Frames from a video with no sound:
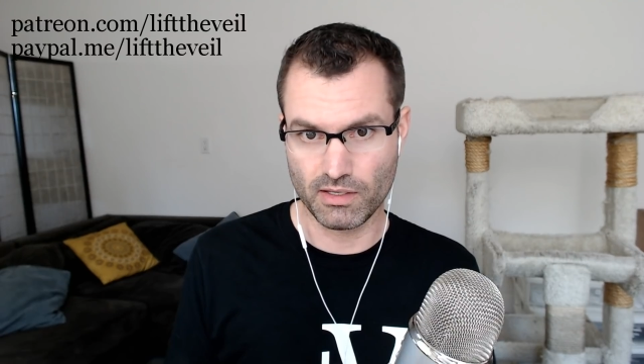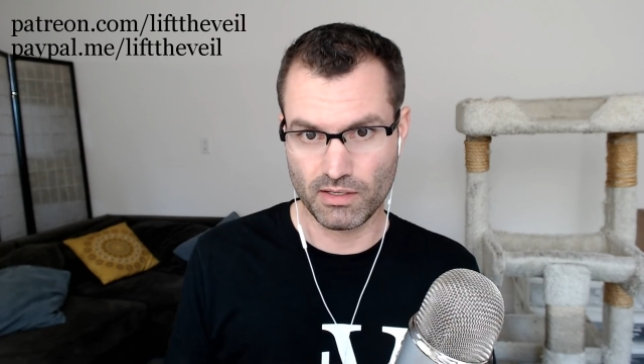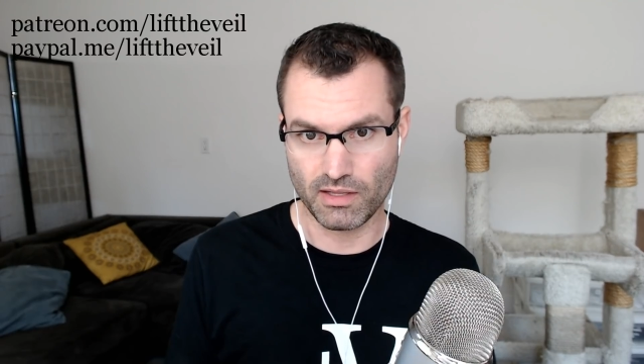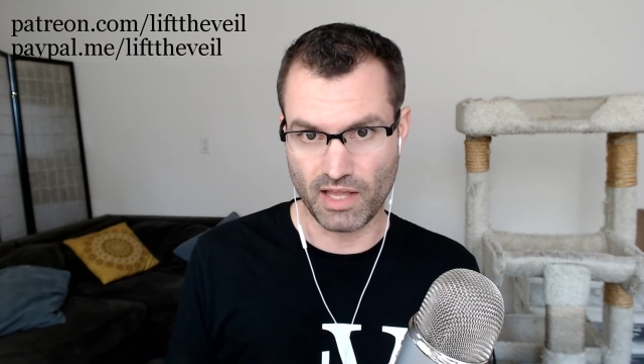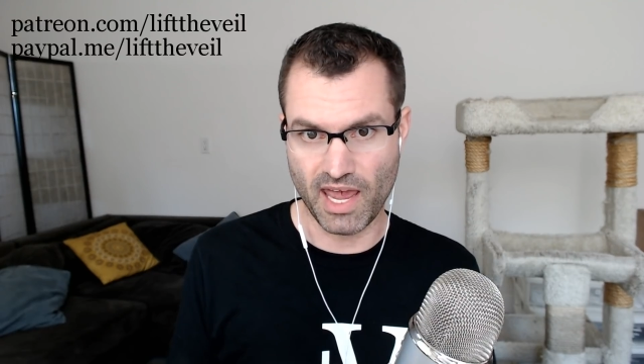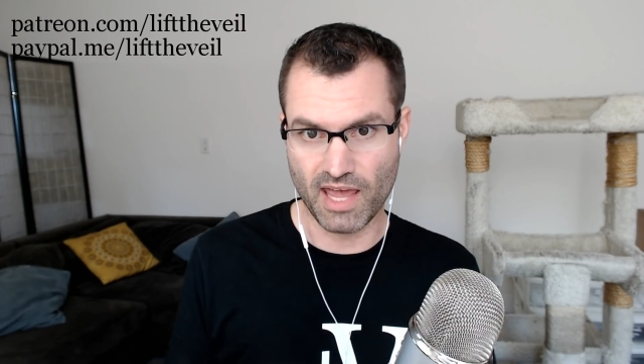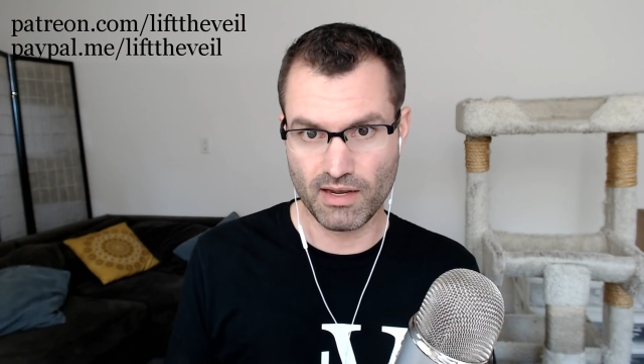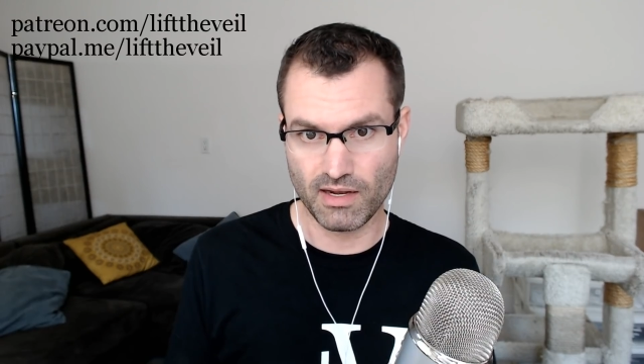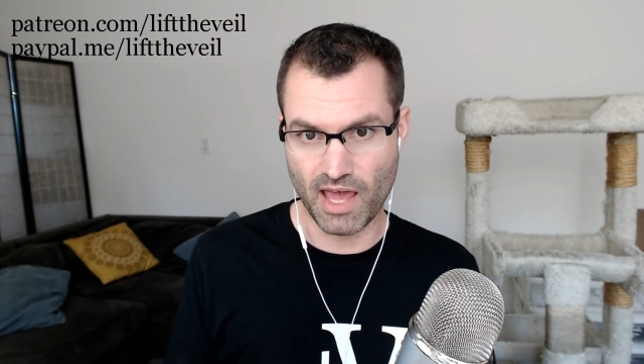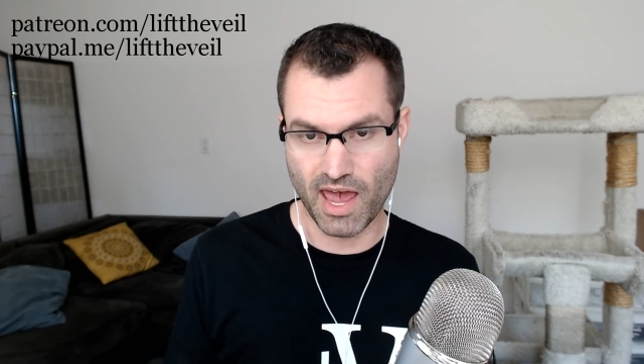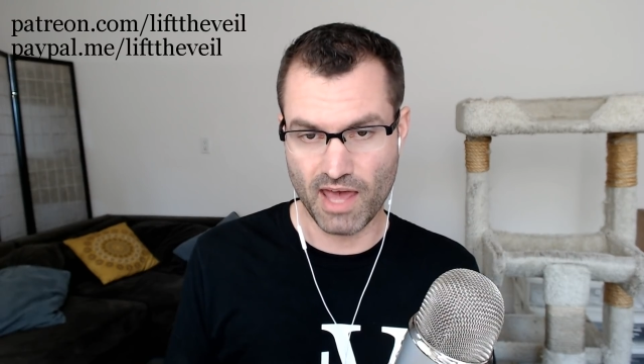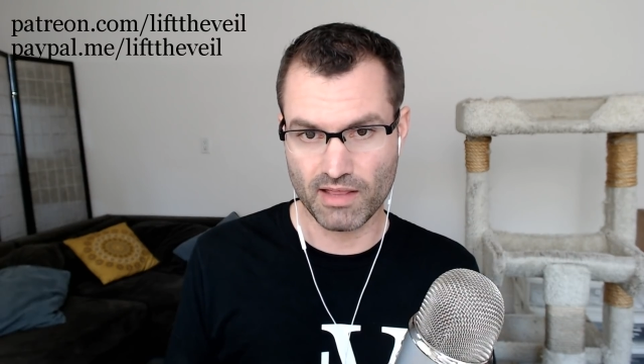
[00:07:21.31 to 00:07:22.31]
landed
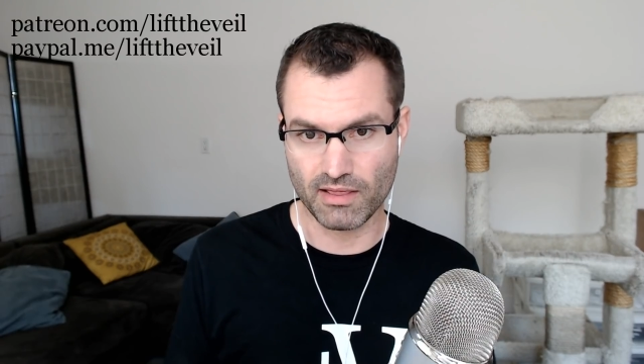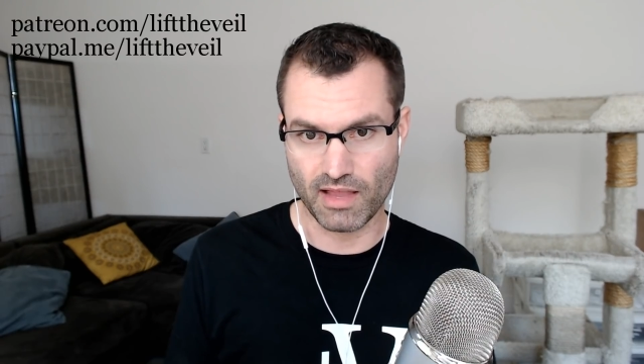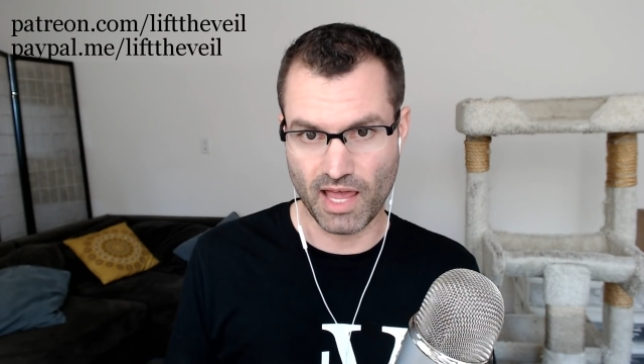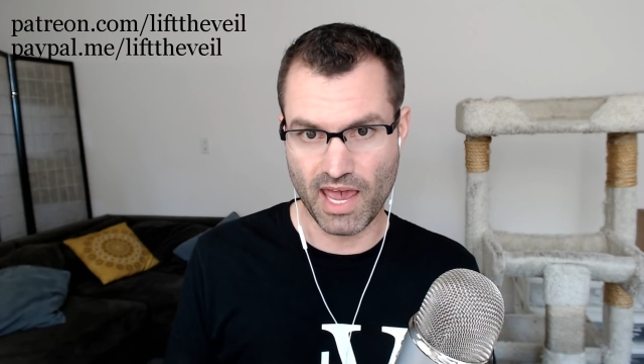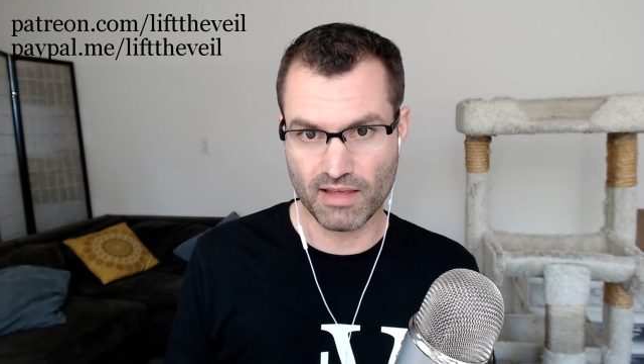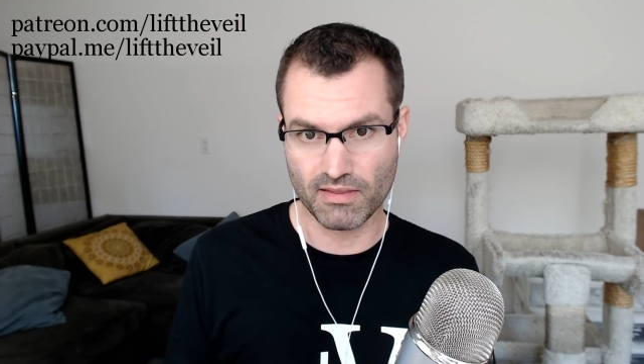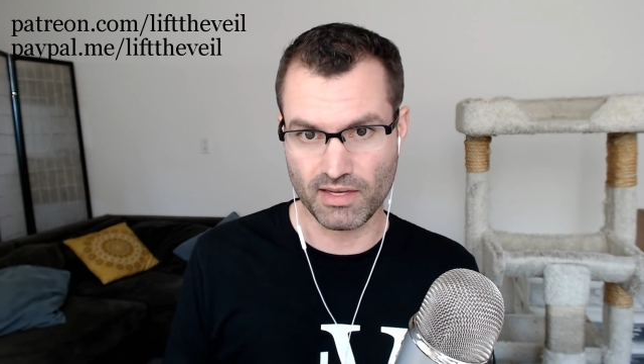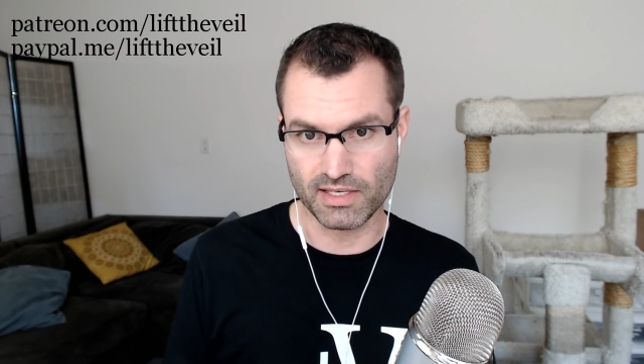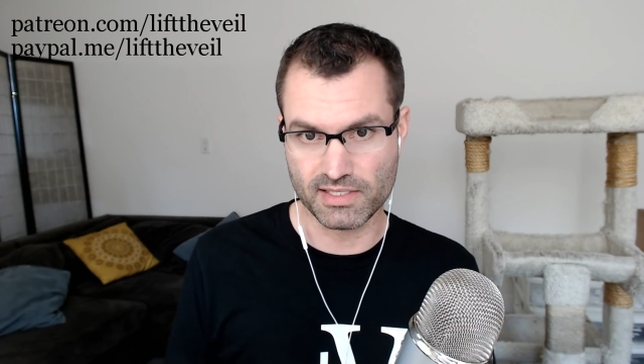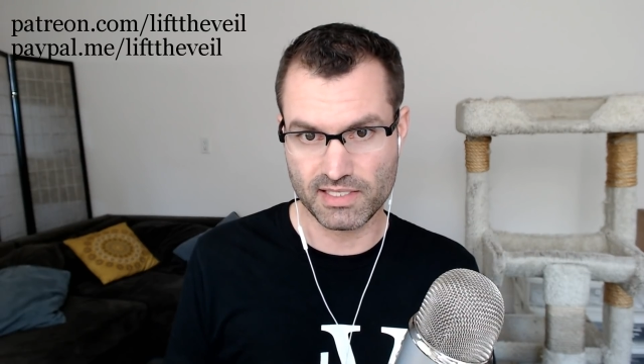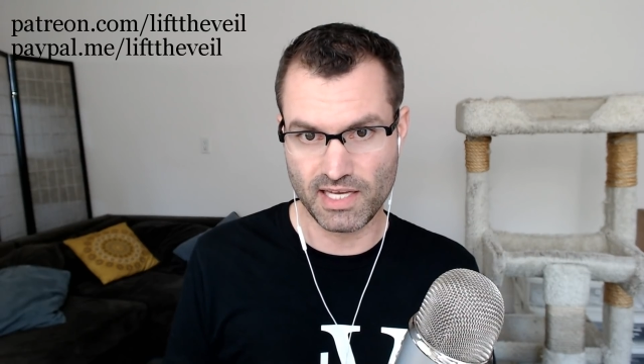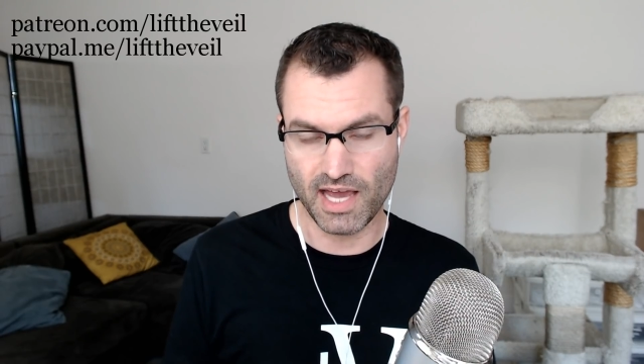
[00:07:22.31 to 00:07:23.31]
at Langley,
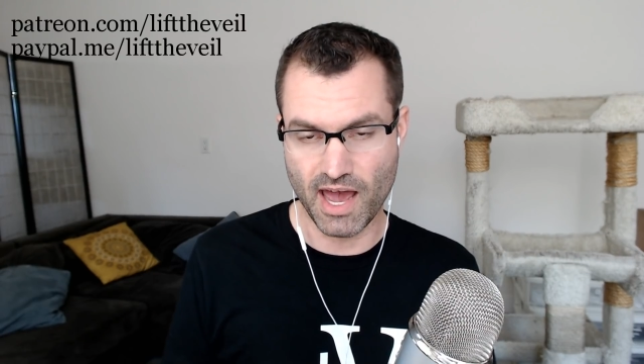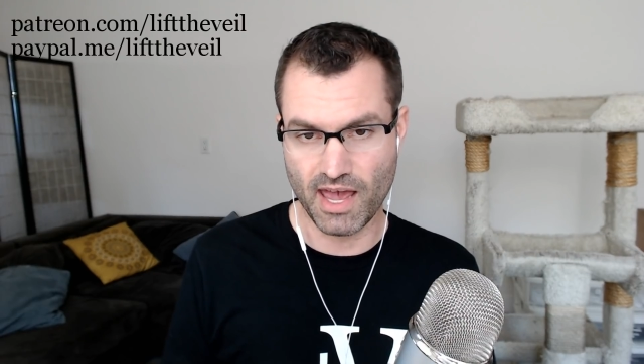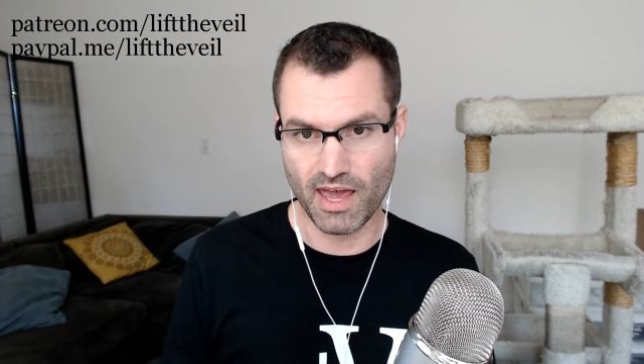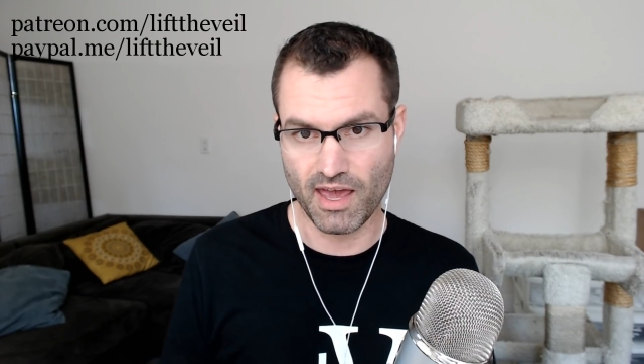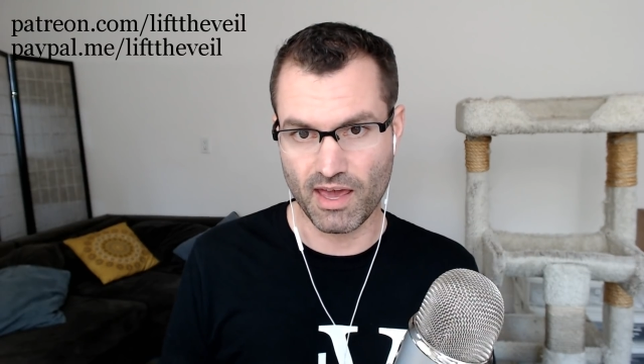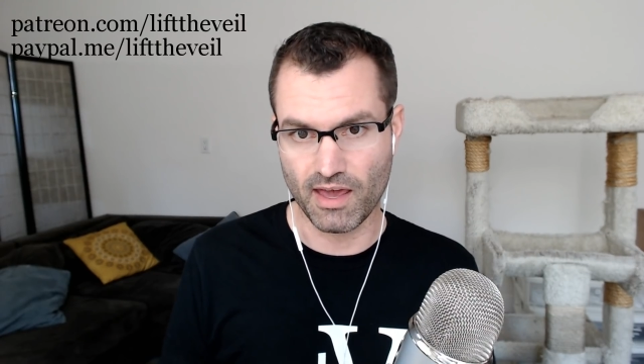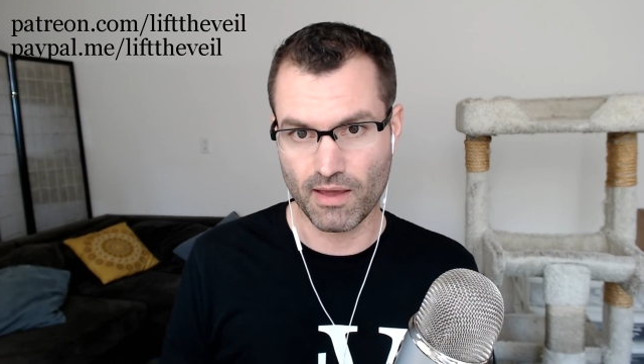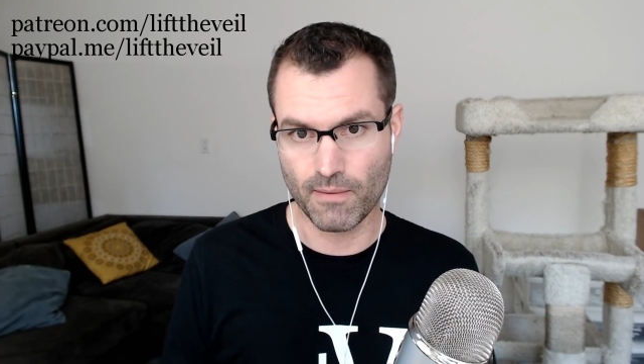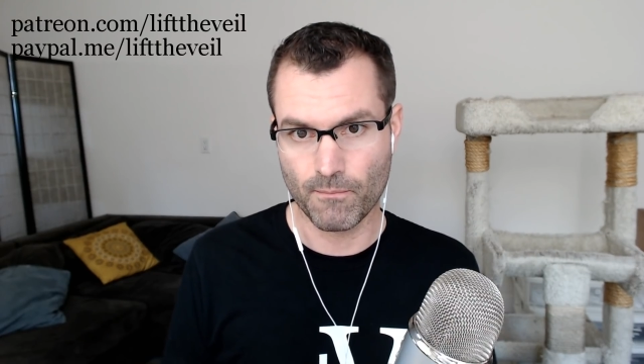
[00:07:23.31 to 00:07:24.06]
CIA.